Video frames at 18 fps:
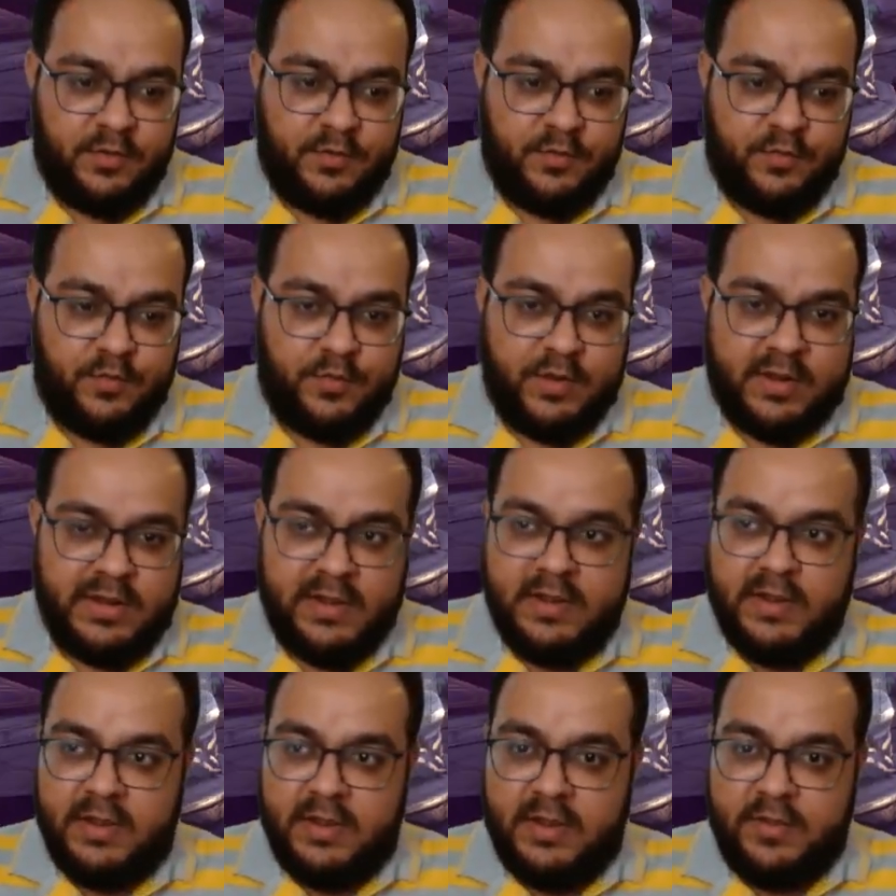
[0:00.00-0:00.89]

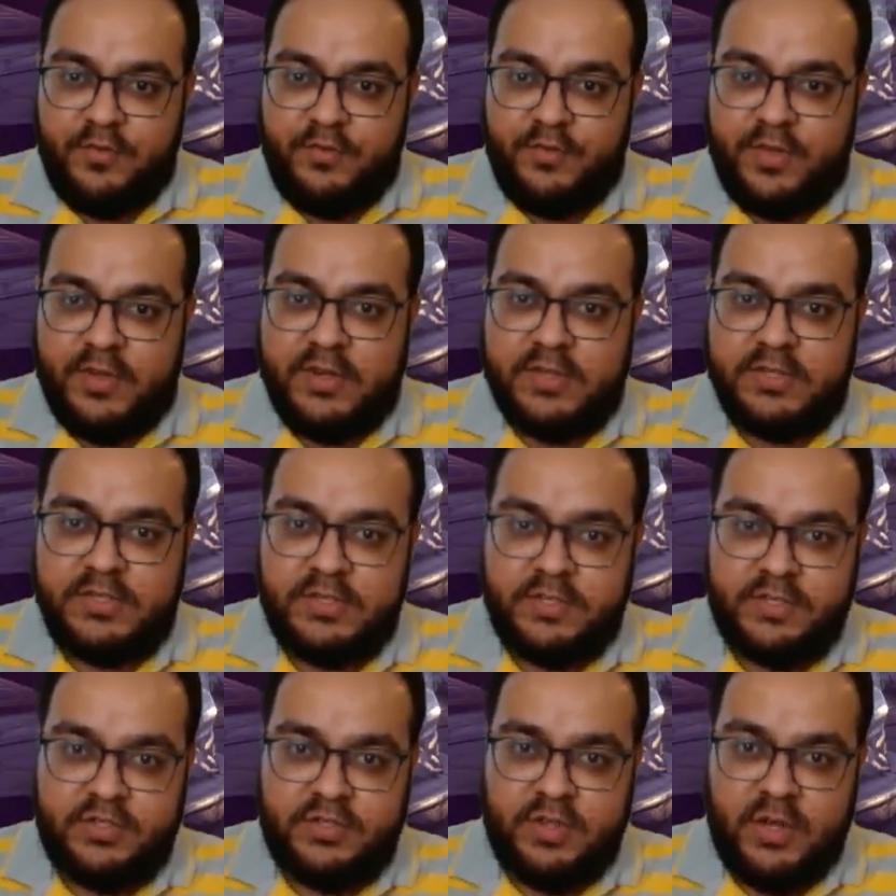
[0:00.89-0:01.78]
Will finish
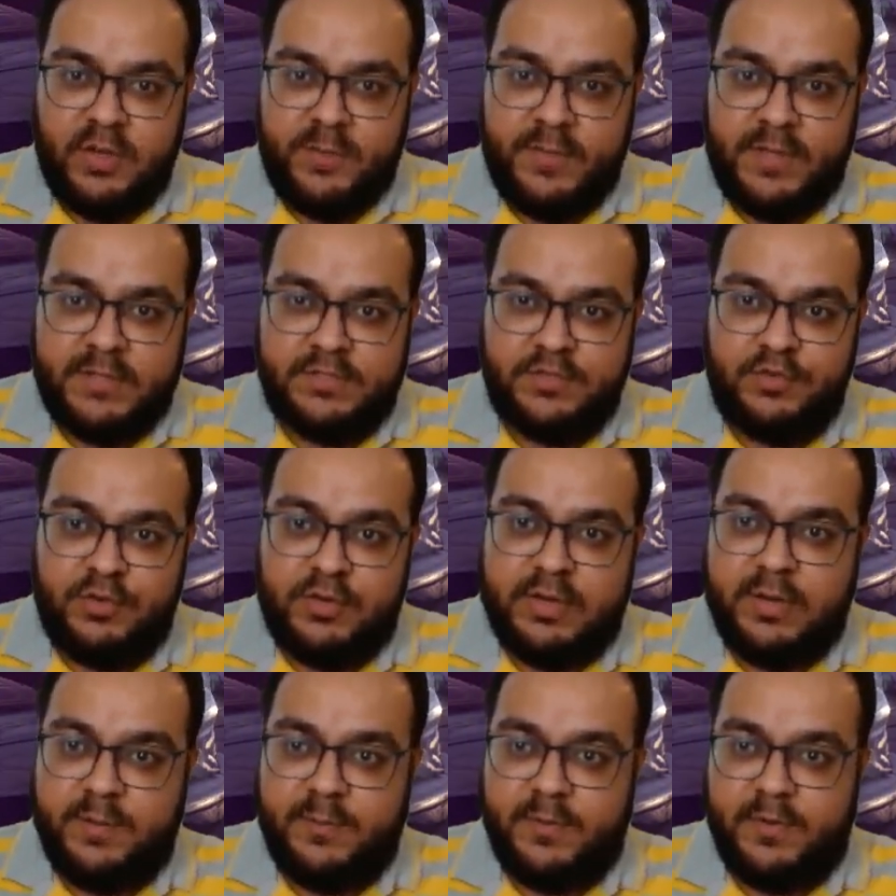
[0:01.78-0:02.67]
the job. That's
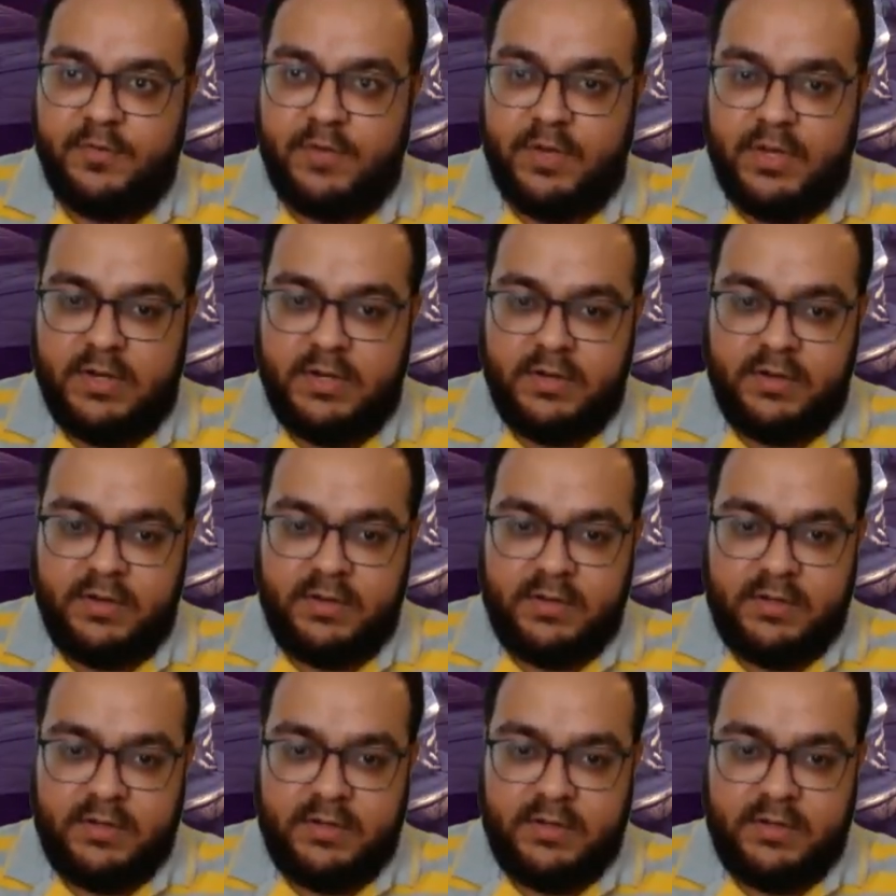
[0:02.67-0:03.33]
Newt number 1.